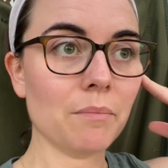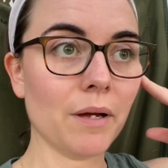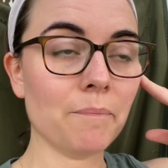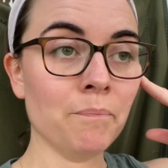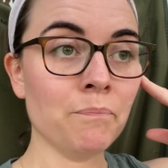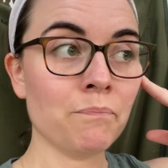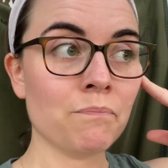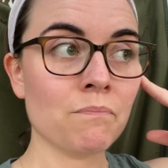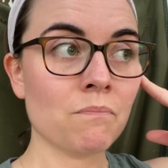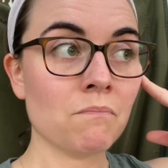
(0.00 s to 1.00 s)
But
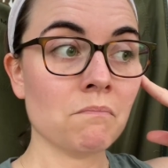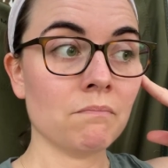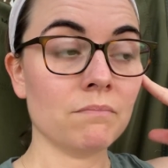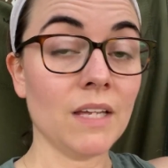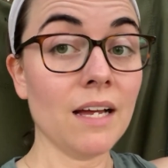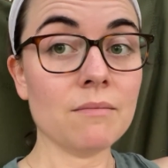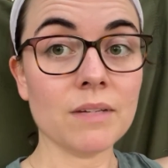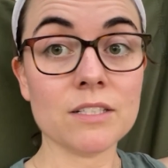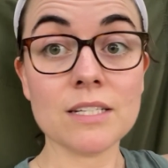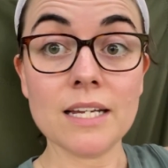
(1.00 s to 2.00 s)
yeah,
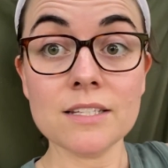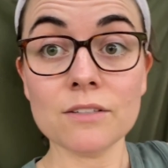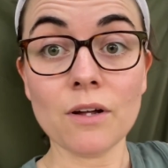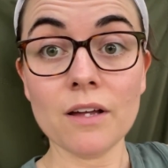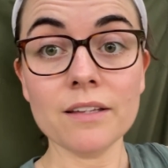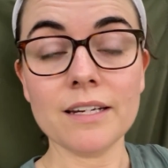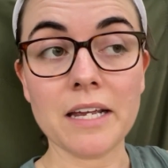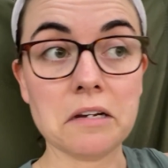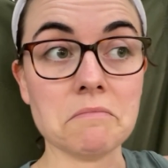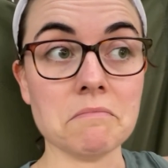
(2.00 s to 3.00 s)
like today's still a holiday
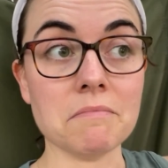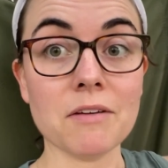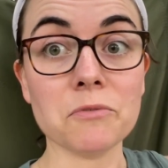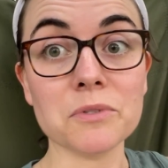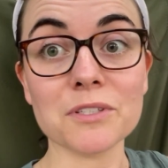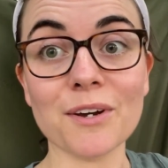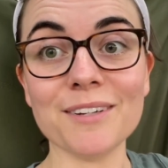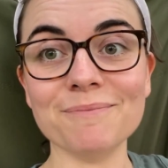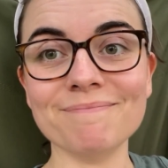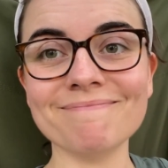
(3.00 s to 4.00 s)
and everyone's
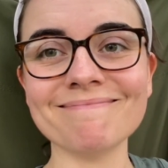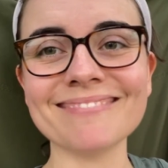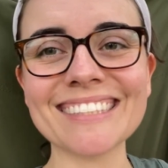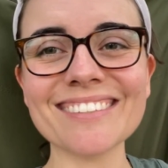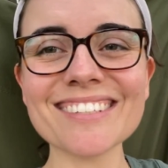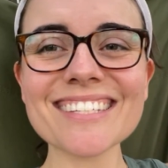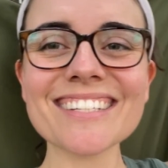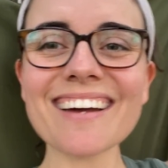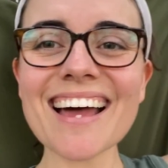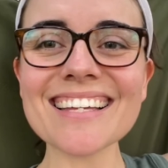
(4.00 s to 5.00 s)
gone, so it's just
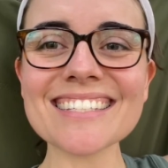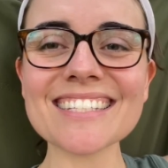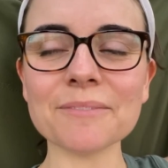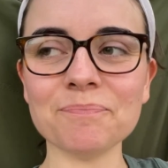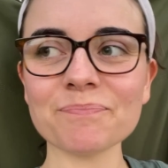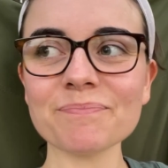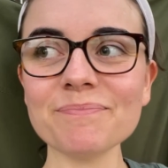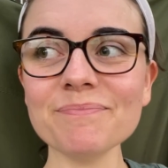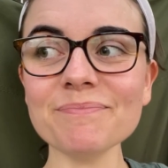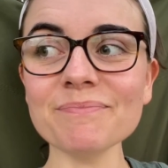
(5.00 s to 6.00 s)
to us.
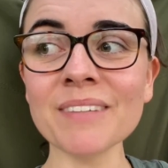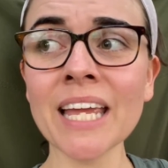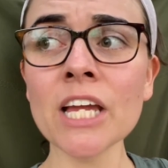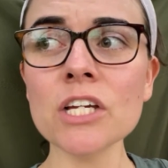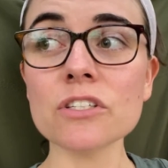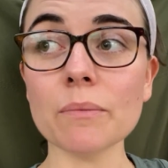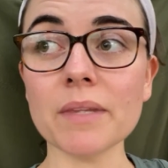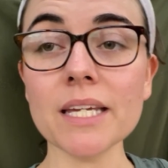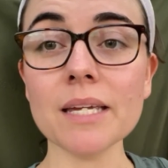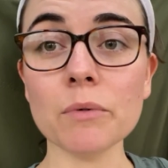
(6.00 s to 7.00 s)
So I'm
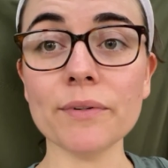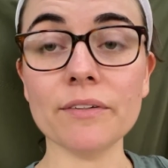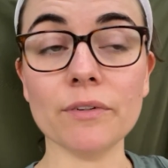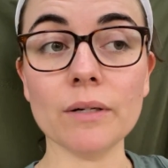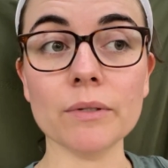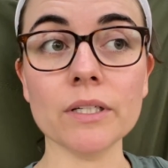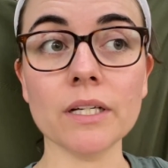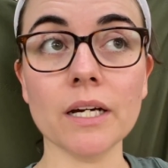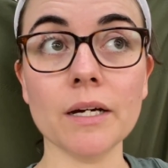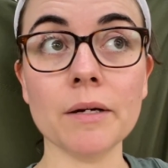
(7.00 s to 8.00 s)
thinking moving forward,
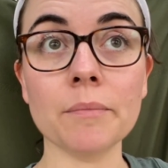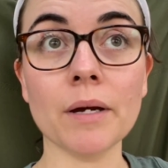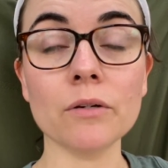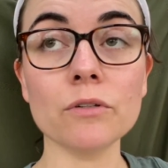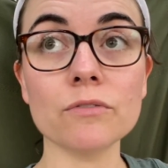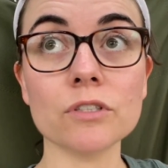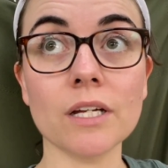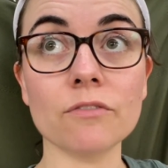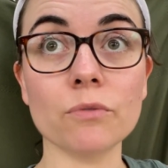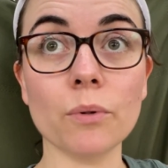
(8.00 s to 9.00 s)
I don't know if July
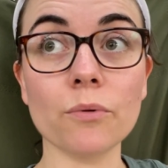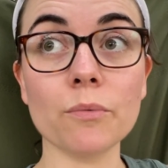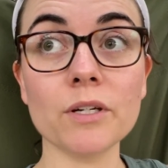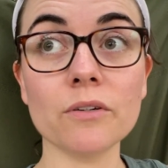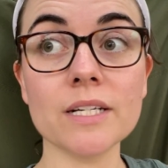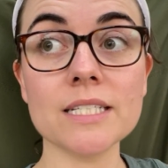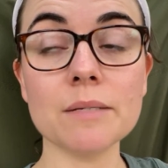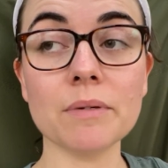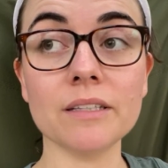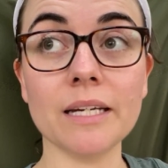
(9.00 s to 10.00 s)
4th will be crazy,
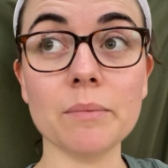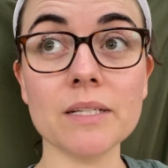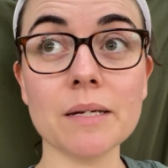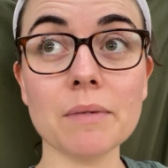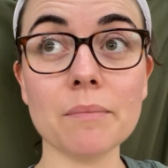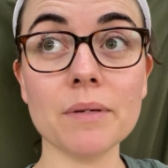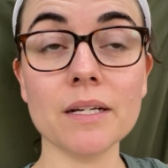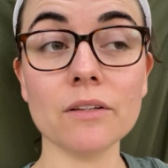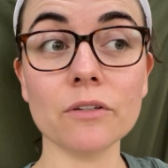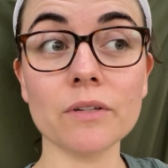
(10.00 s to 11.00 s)
but Labor Day might be
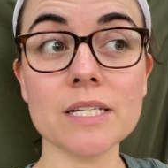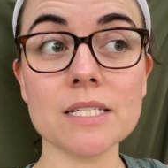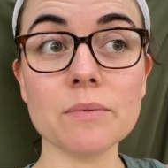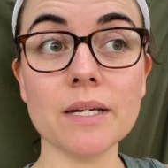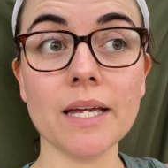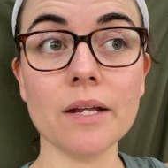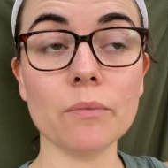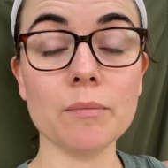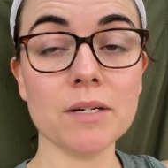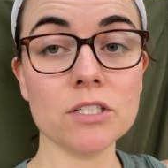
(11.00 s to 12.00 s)
another crazy weekend.
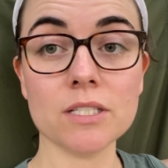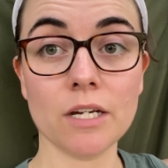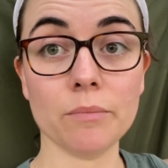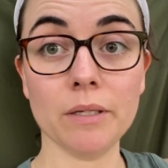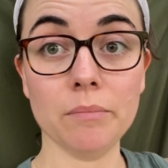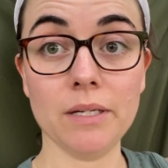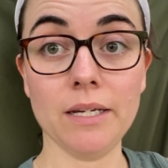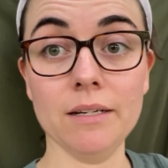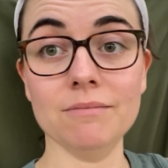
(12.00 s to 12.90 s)
We might just Airbnb.